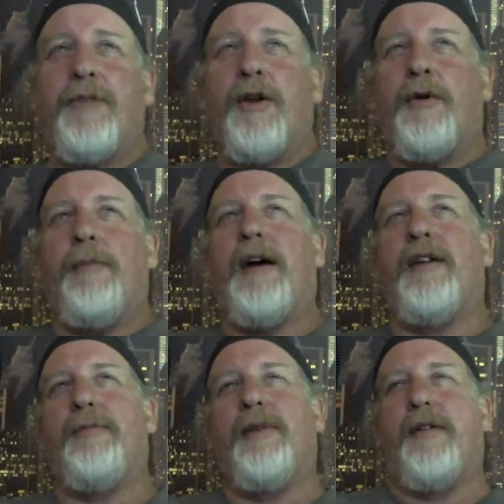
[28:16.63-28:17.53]

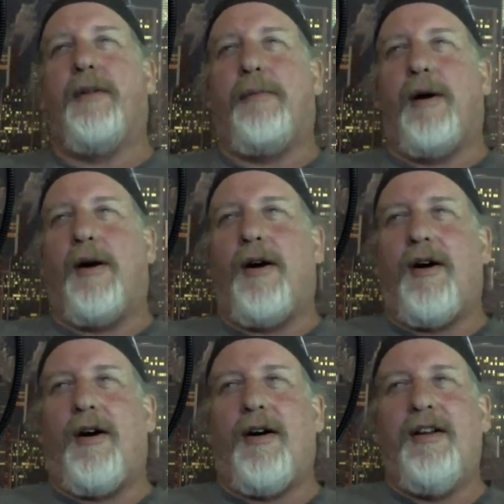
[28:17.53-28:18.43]
Reminds me of the
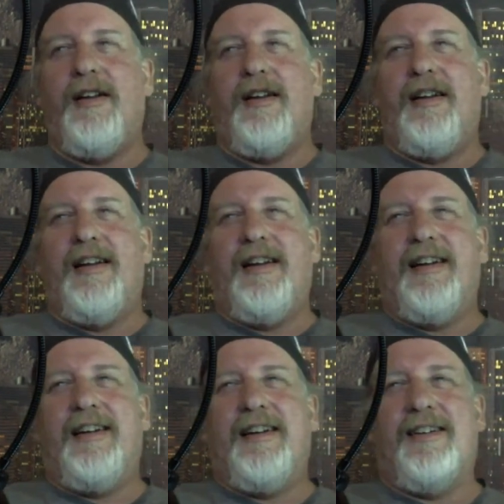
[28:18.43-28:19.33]
ball.
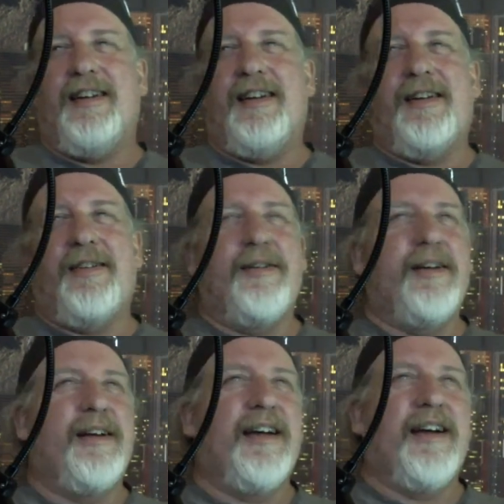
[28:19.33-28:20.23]

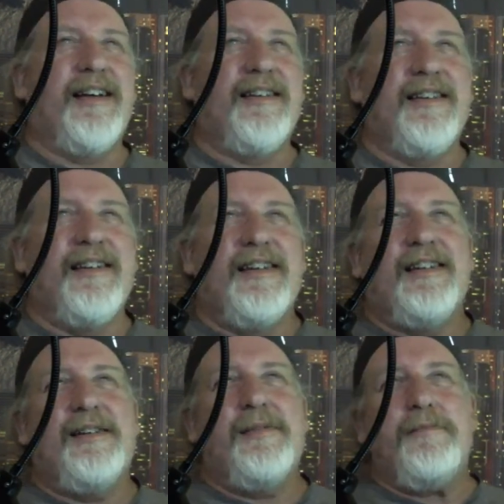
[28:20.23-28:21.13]
Hey guys,
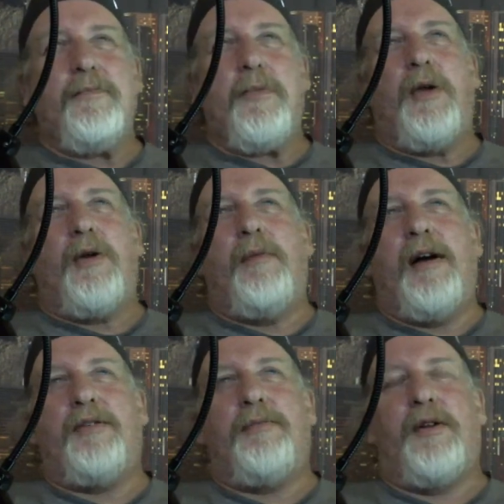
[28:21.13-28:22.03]

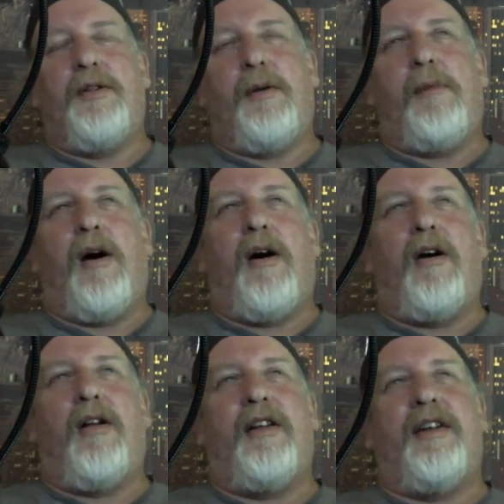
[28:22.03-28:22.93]
reminds me of the
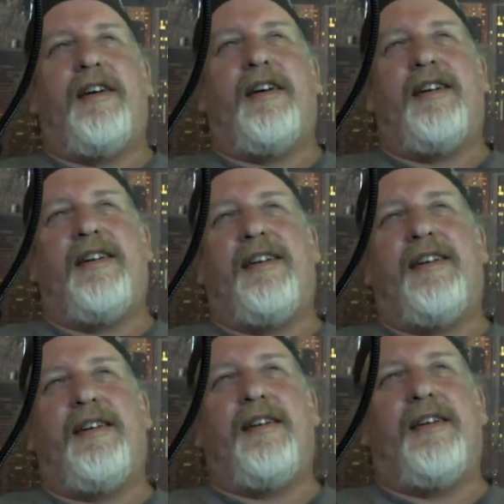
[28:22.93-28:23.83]
ball and
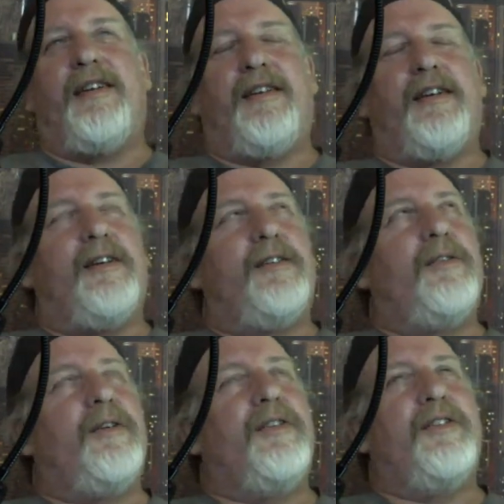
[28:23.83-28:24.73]

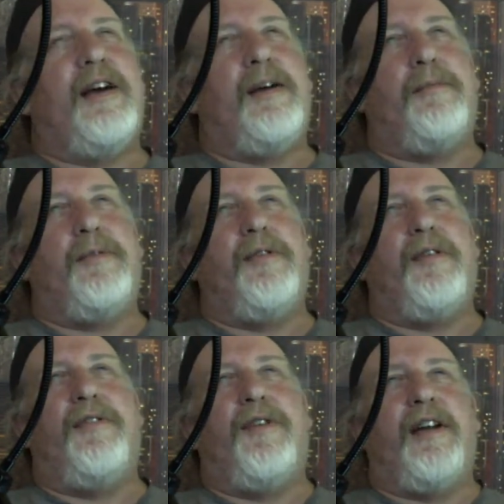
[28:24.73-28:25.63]
what was that movie,
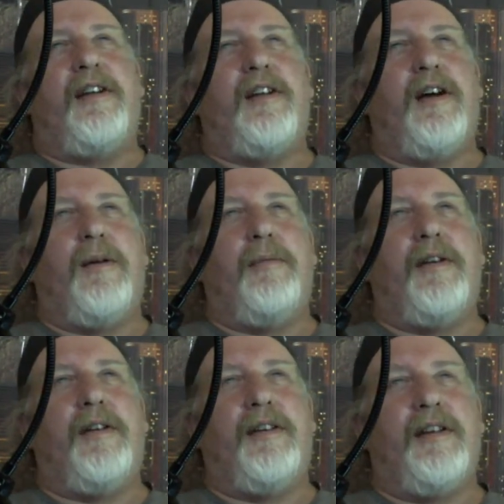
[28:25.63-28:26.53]
Fight Club?
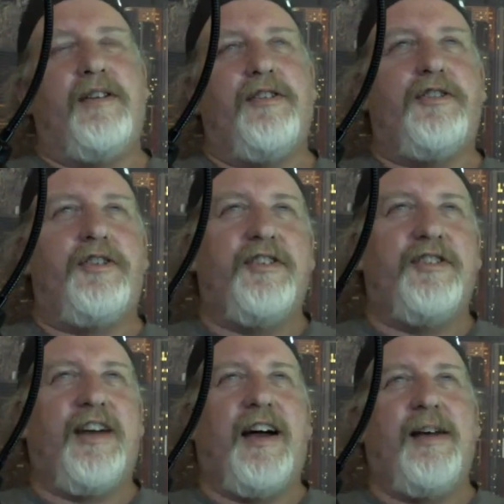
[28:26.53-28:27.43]
And then here's your
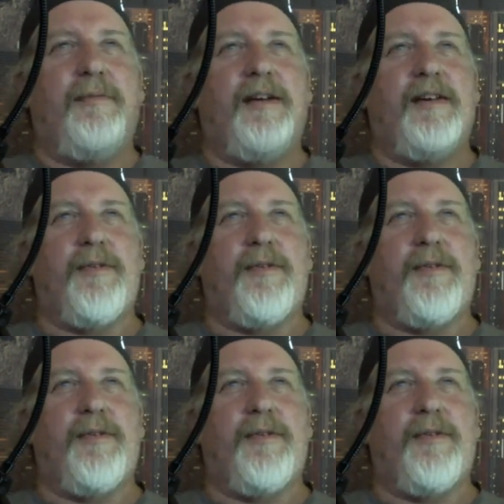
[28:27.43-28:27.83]
assignment.